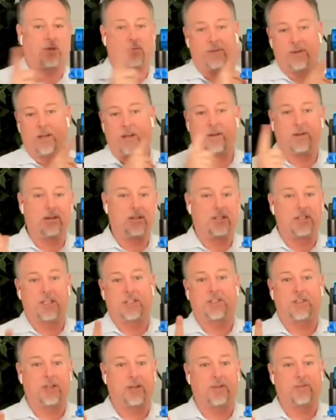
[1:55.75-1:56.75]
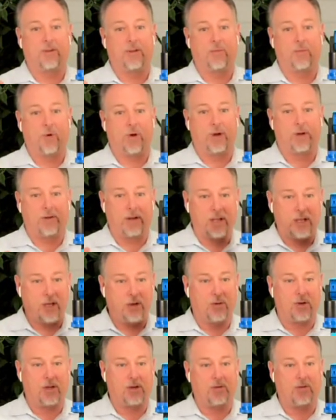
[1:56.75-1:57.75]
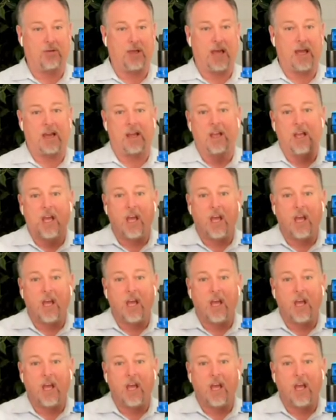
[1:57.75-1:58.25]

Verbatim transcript: three hundred sixty degree watering, you can do that.